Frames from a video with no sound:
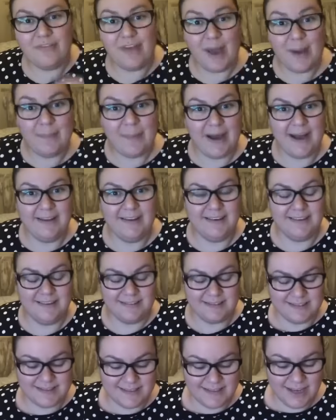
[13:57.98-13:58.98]
their
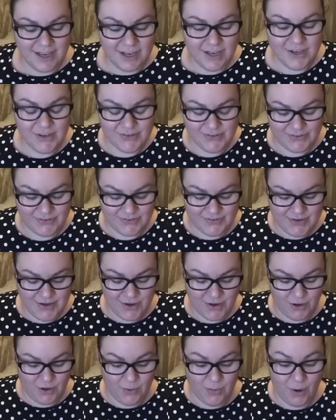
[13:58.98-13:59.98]
palettes.
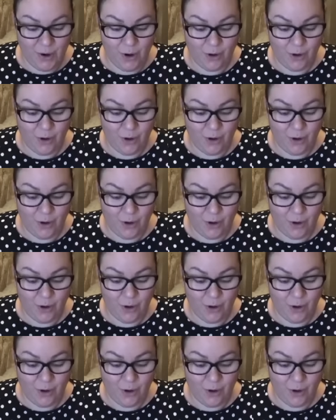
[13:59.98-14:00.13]
So,